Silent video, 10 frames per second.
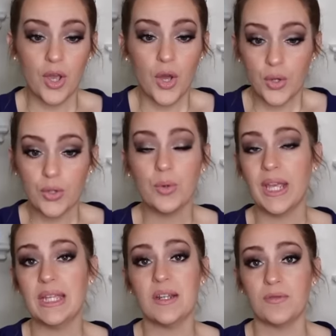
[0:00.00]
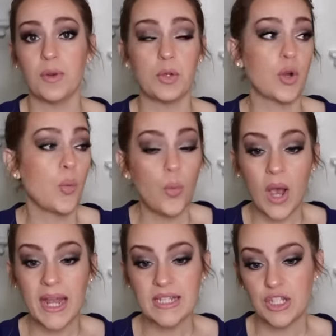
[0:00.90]
Who hid it from her? Why
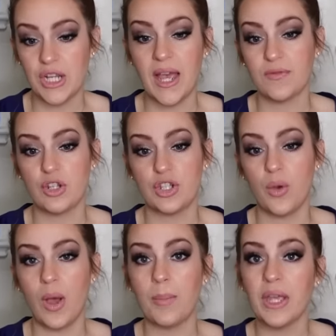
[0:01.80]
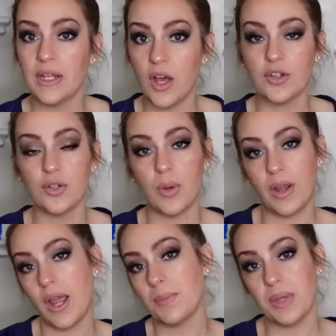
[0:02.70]
did she have to show up in underwear
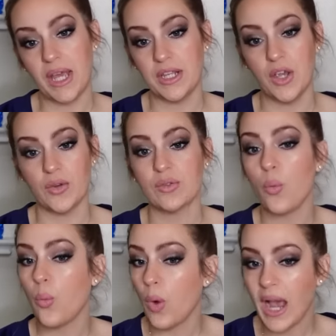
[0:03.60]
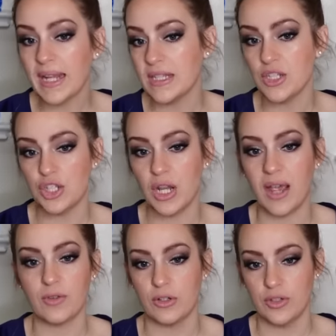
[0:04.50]
and pantyhose? Why didn't she have
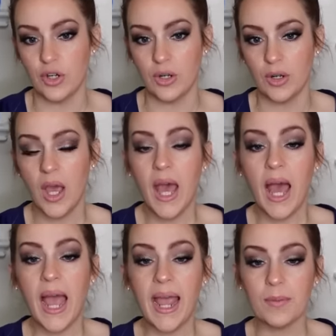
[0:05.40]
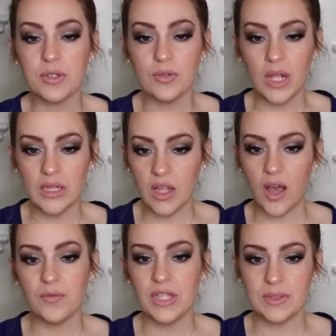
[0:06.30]
her skirt? I absolutely love
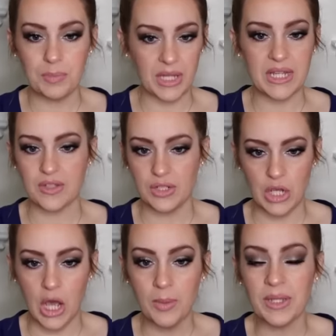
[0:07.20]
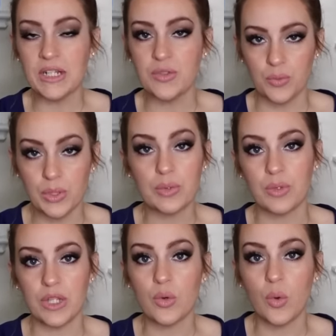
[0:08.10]
this blazer top. It is really, really
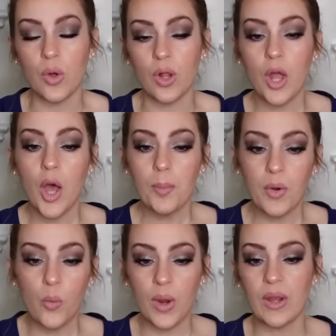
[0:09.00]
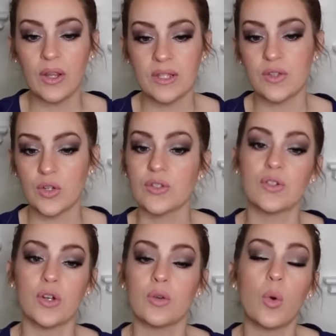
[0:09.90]
cool. But where is her
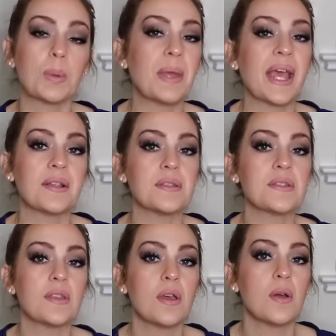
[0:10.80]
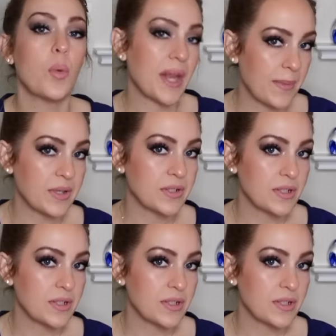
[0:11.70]
skirt or pants? What happened?